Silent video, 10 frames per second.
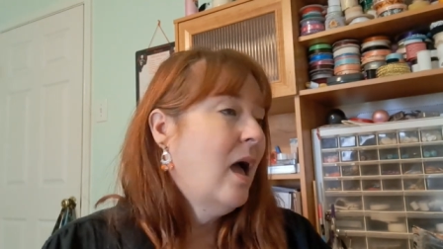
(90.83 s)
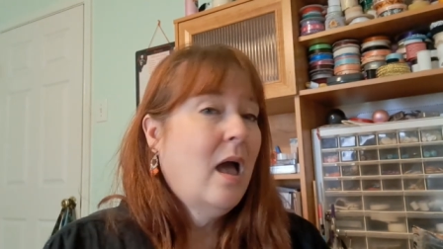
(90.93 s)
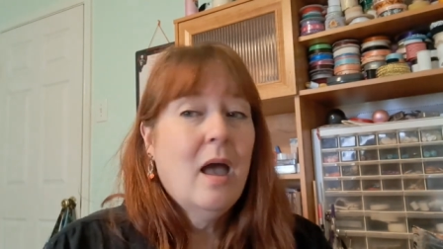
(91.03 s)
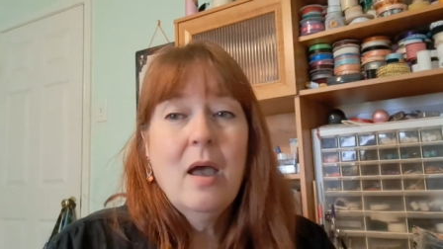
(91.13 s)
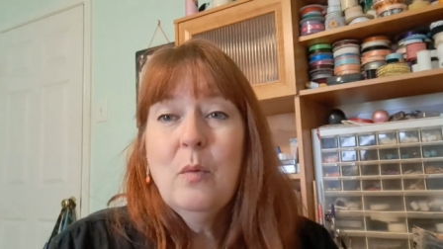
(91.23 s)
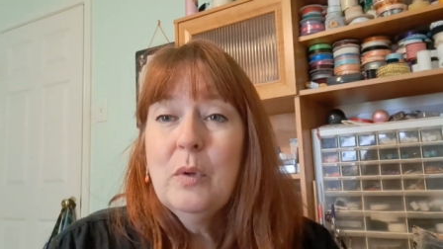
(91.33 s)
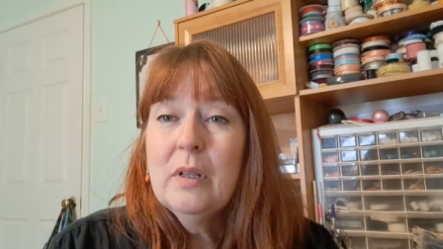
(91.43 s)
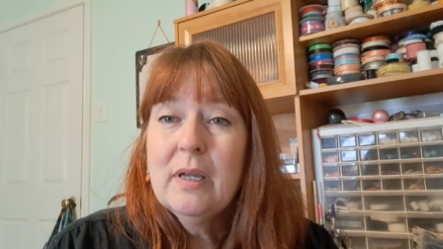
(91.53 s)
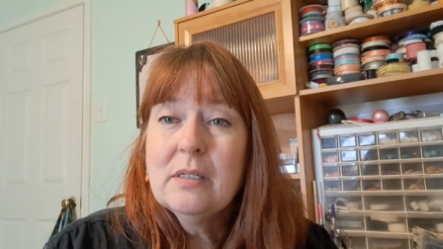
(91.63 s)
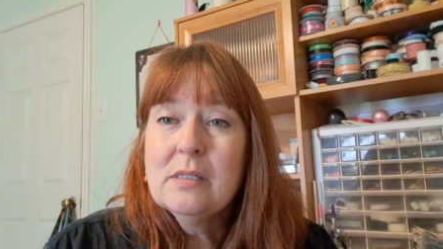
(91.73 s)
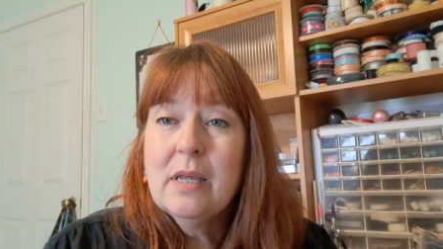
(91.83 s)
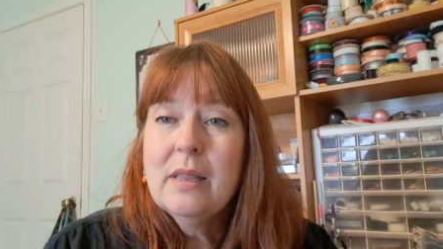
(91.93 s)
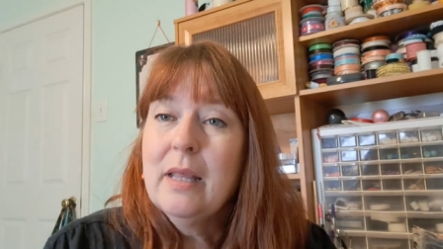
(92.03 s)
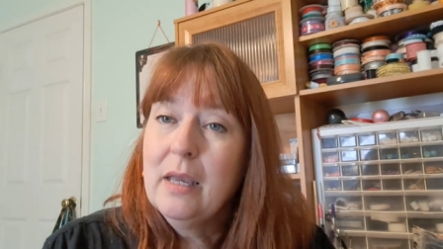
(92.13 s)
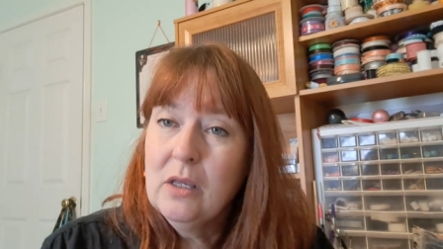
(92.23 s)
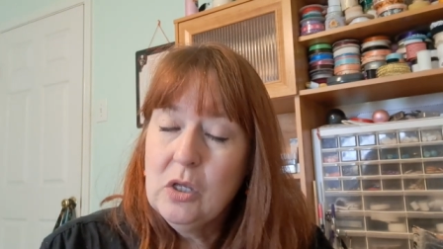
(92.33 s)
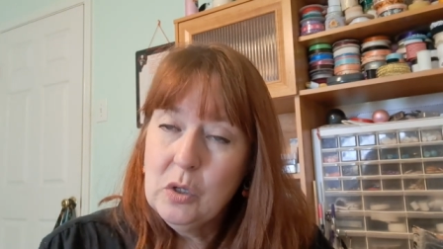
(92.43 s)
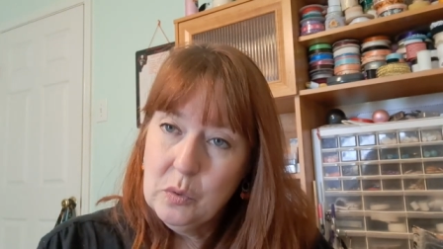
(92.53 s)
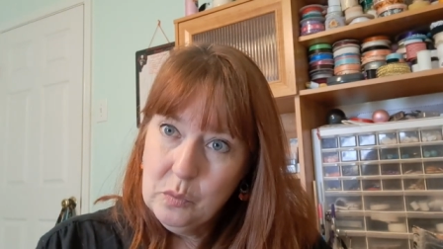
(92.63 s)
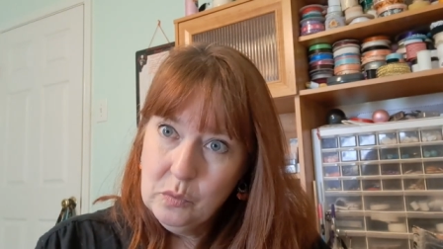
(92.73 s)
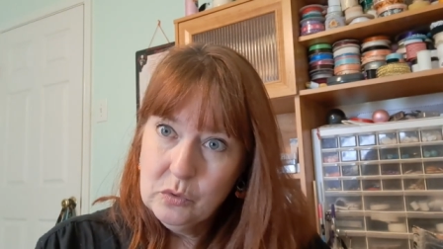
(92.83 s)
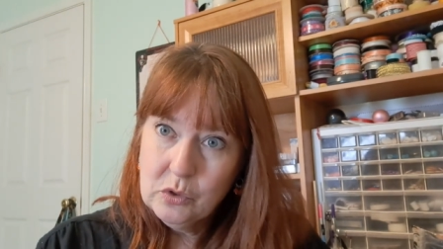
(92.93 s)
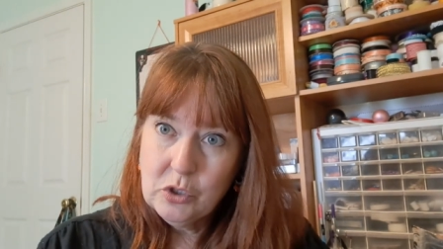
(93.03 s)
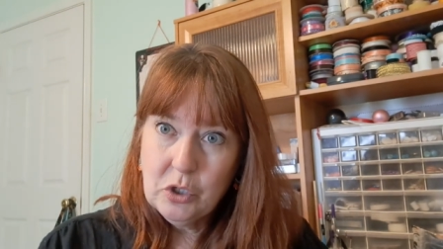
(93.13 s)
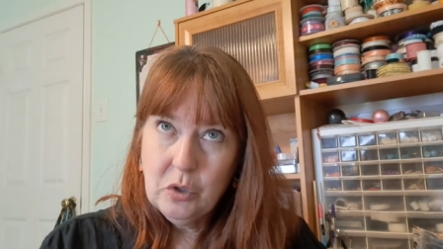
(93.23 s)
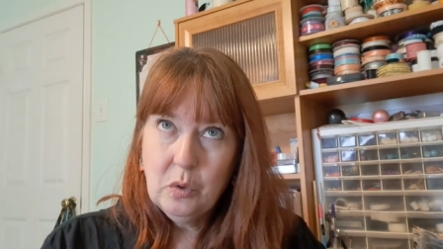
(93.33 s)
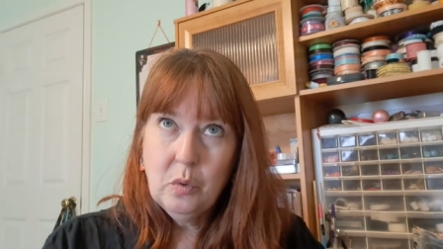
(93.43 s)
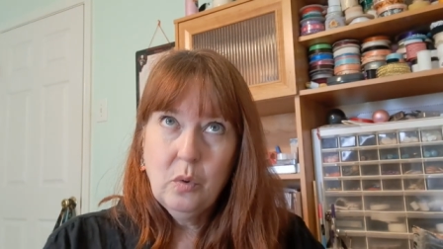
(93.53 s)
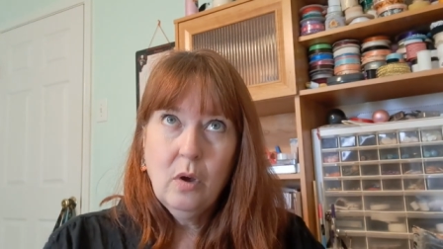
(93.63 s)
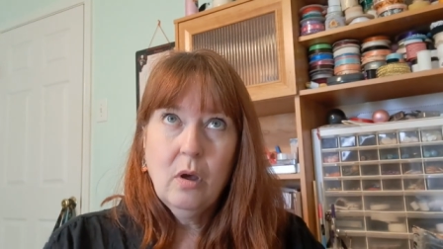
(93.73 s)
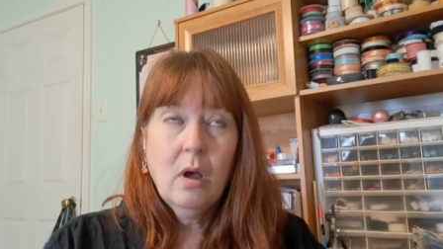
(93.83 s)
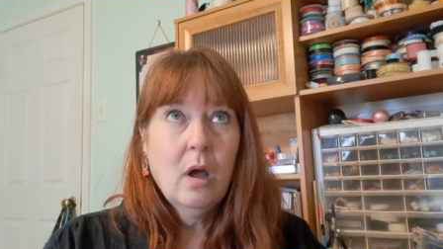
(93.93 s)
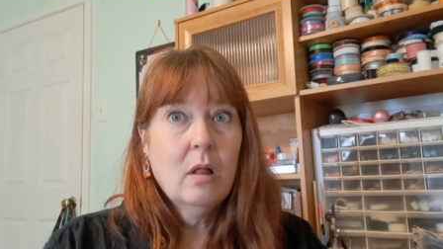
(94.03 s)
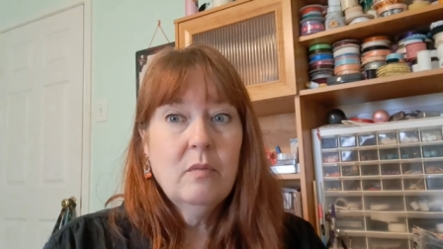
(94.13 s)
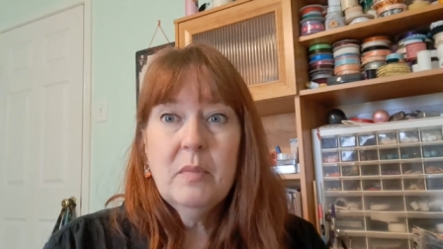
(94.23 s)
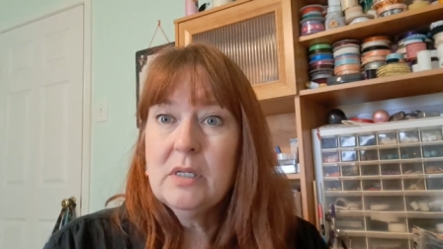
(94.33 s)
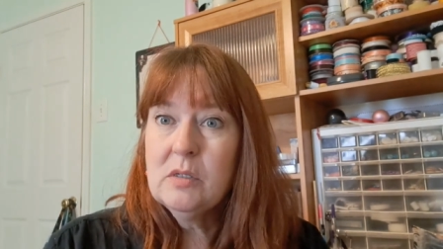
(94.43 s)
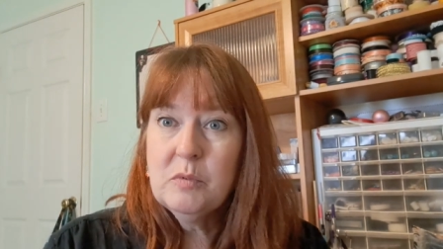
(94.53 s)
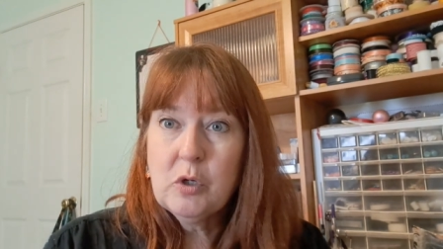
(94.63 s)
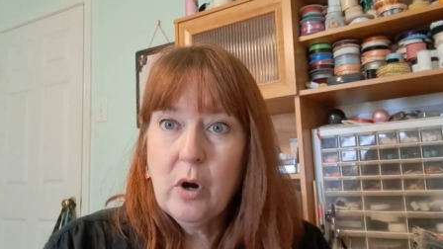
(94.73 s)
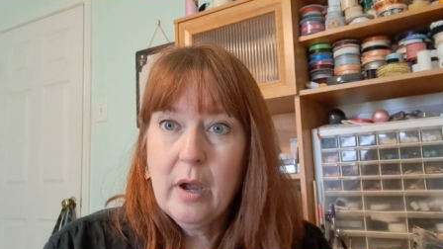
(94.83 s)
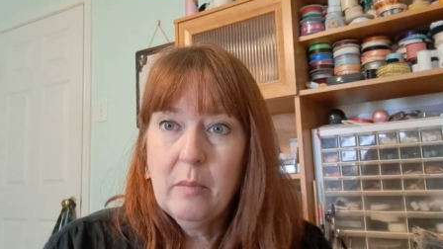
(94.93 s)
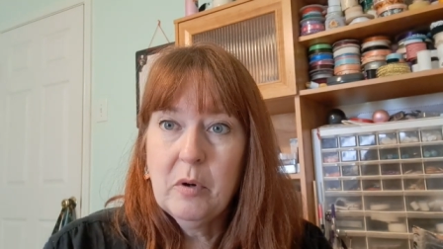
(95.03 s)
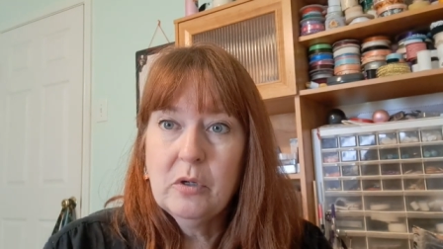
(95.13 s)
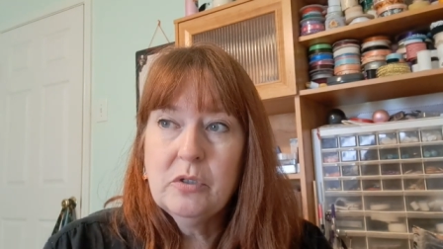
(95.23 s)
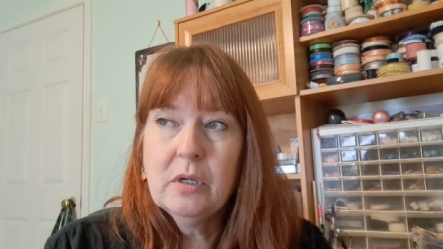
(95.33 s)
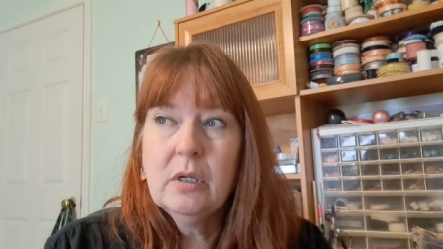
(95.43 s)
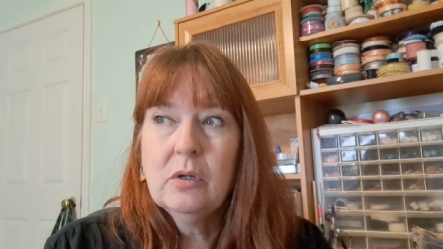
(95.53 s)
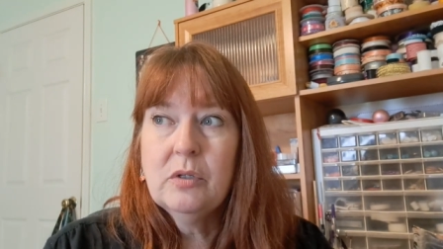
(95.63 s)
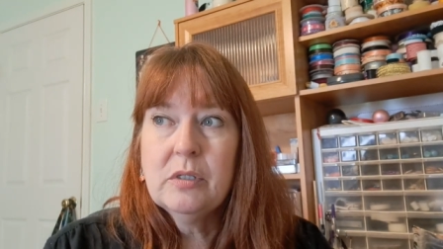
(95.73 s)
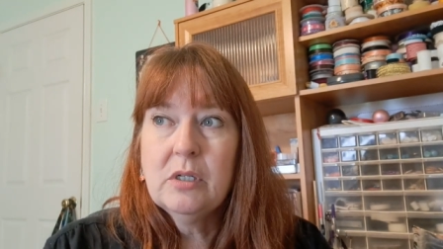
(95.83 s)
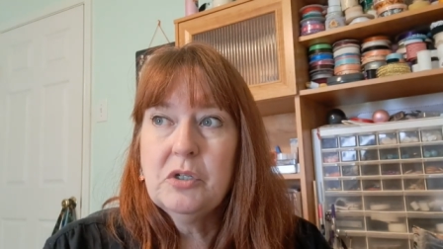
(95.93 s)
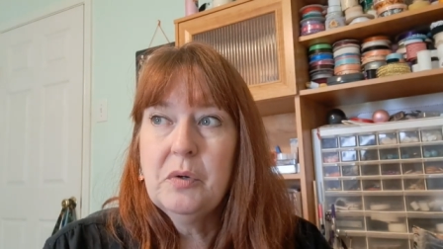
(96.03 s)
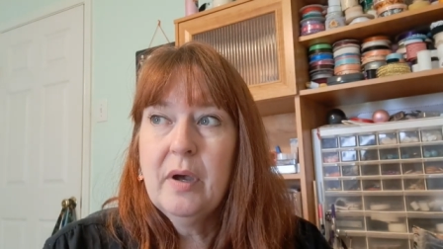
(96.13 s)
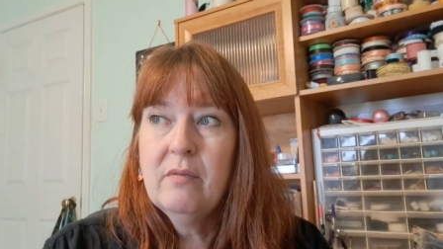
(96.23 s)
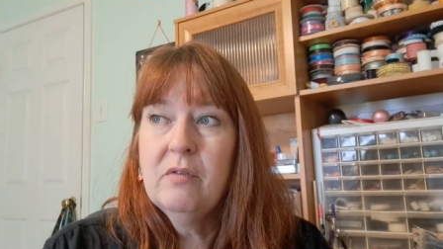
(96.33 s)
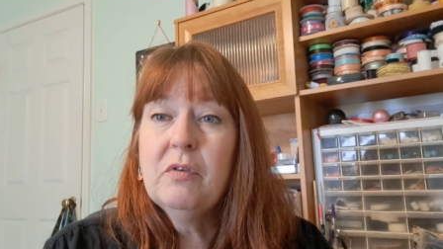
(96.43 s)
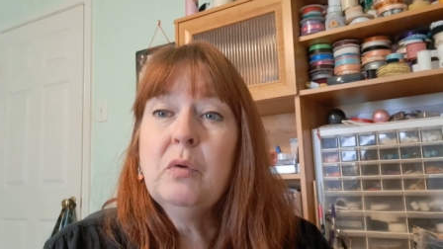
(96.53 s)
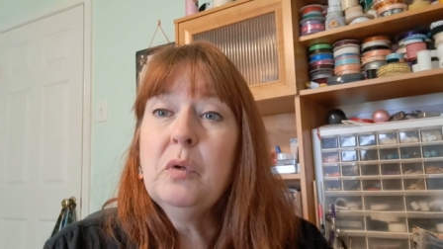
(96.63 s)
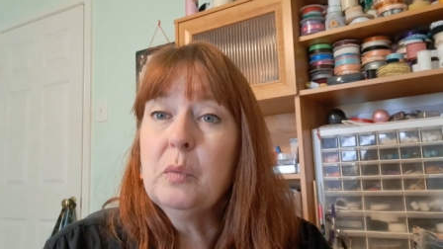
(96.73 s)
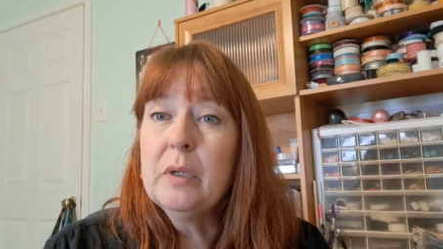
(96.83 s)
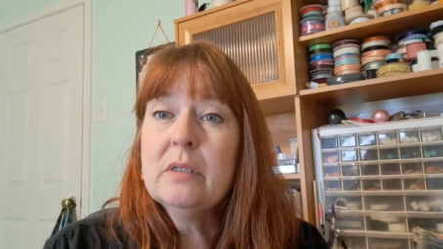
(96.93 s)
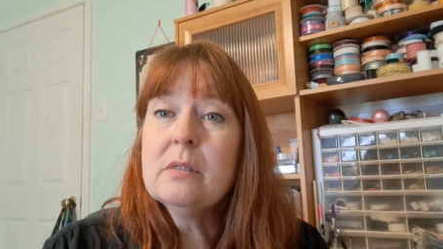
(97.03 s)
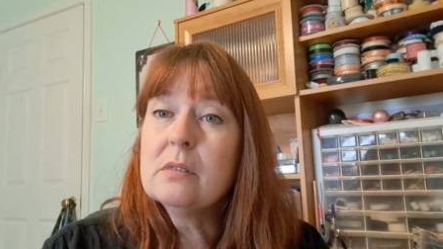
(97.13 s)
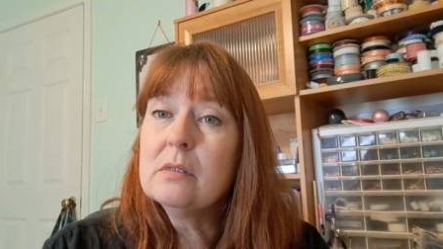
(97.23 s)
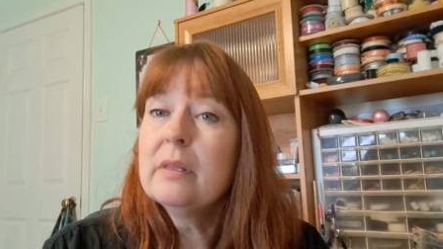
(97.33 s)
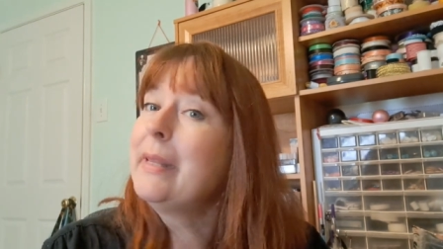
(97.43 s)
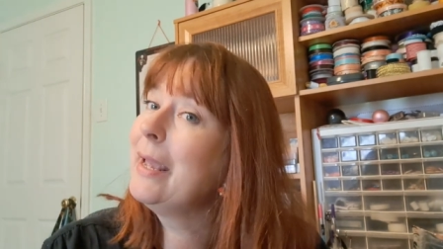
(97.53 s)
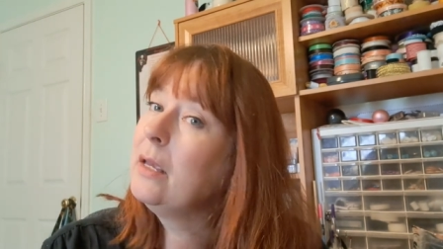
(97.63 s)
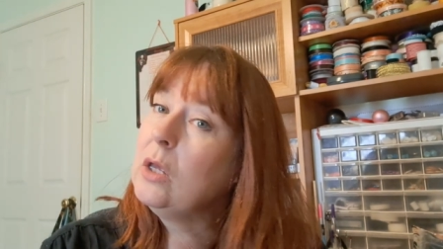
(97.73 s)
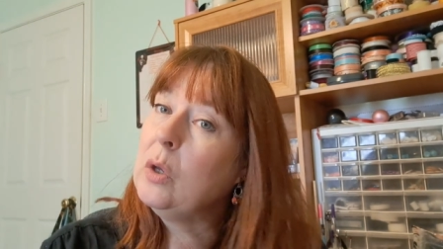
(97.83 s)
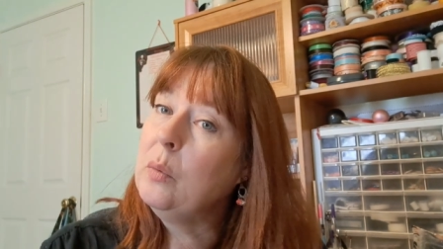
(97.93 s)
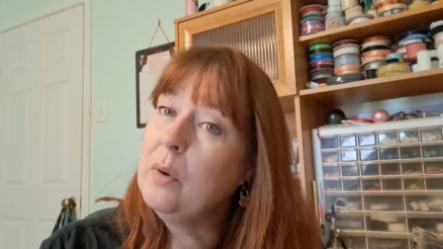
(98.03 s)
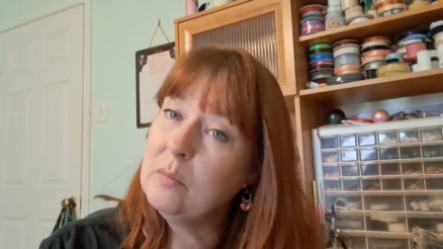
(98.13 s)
I would like to say thank you to all of my subscribers. I notice I do have a few new ones. Thank you.